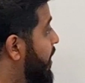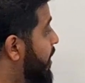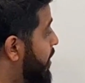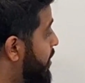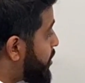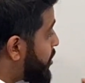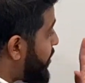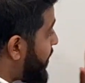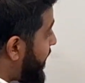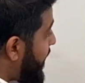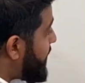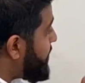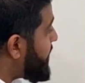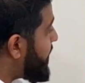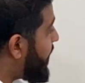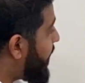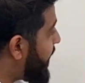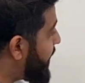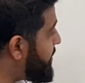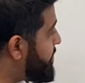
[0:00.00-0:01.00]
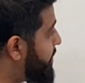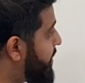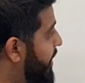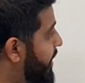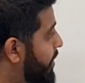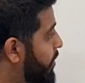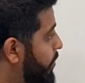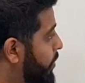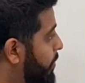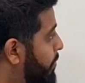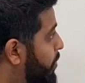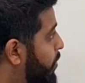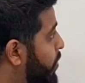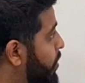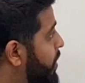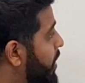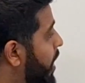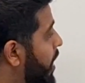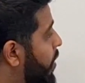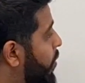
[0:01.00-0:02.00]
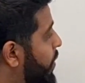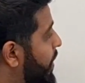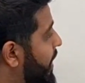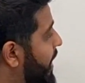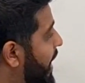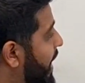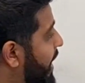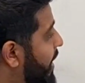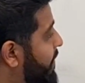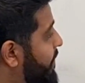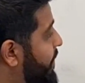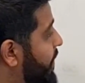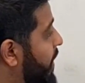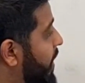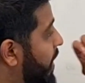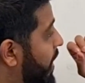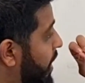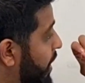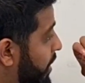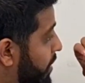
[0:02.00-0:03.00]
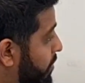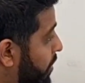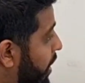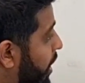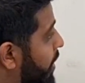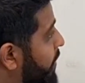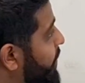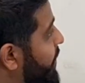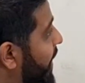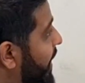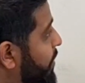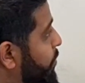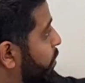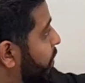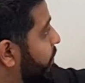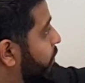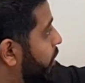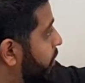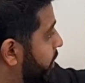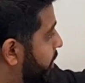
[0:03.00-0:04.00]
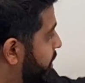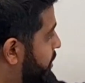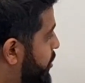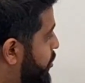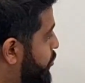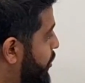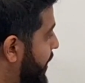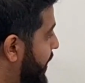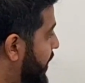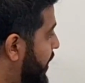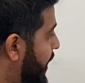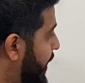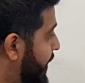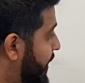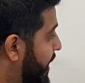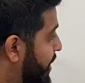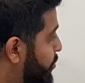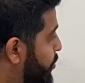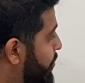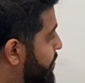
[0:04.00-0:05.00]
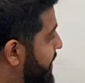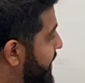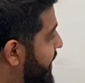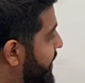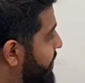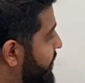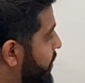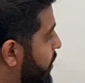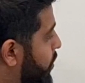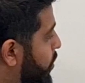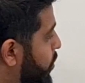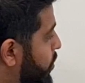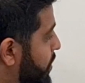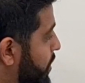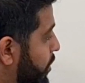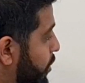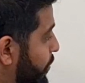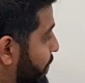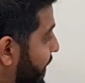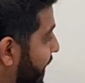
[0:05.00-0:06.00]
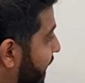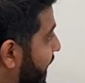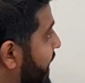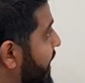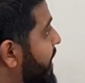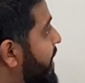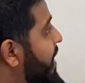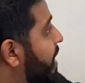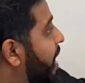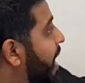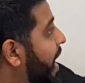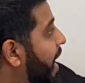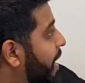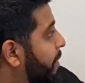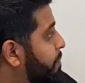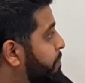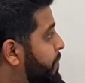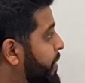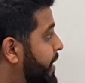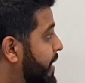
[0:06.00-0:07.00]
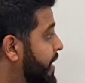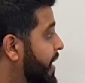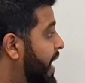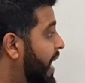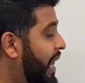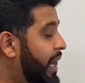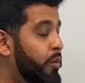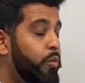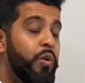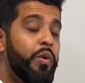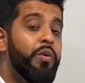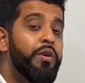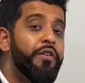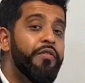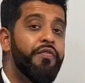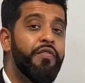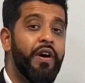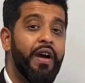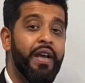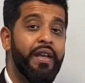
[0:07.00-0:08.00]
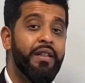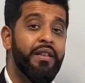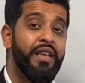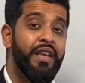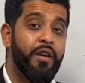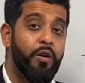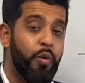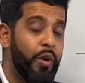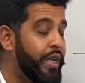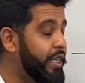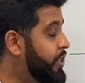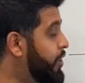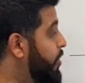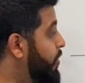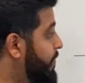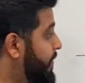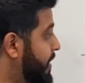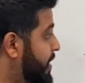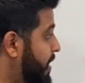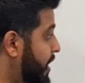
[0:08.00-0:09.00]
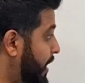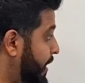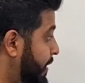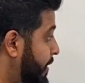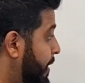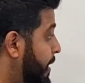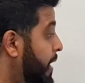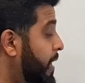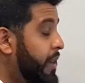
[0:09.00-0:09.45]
So here behind me here on the board, we have a graph and we've got this straight line, and we've been given the coordinate of A and B, and we want to find the equation of this line.